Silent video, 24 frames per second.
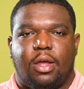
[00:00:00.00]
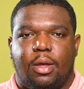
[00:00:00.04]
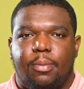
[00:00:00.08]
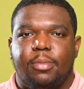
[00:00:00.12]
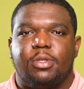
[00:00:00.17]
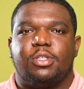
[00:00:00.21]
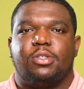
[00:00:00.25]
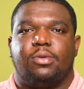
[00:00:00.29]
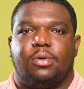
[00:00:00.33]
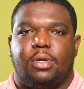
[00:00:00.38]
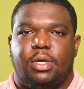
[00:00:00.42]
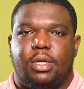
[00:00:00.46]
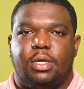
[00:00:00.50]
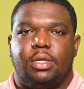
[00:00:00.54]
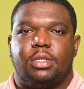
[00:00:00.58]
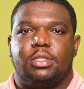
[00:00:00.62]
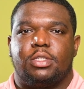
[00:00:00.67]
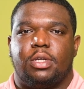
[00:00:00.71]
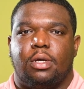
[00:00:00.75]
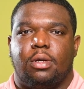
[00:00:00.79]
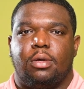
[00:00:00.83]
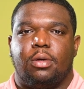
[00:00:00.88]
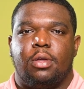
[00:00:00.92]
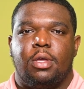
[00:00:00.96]
in between.
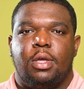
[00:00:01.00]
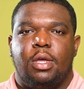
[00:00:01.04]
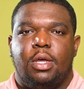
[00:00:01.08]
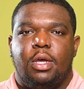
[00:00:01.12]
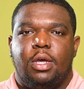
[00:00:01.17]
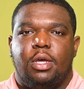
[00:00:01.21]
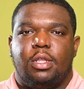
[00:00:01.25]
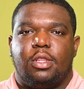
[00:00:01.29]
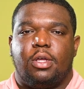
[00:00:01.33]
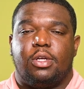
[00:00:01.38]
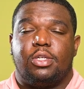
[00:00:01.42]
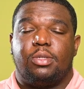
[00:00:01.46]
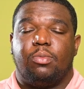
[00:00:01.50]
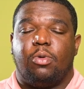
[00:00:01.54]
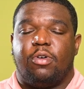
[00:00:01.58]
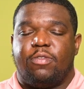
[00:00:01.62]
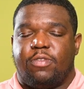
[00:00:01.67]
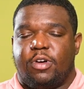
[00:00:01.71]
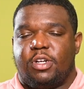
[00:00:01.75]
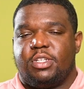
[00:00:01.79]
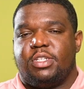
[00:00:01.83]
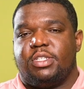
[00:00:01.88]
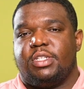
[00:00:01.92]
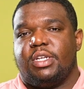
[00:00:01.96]
So those are more
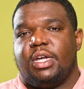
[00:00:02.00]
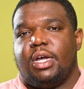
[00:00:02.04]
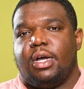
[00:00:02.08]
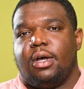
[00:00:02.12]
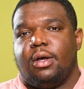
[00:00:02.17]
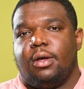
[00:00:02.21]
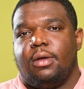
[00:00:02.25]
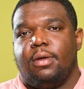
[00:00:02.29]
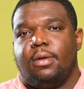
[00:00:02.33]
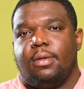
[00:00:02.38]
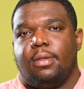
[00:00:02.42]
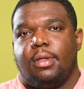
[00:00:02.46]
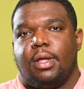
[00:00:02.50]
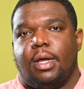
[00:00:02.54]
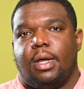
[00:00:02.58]
versatile,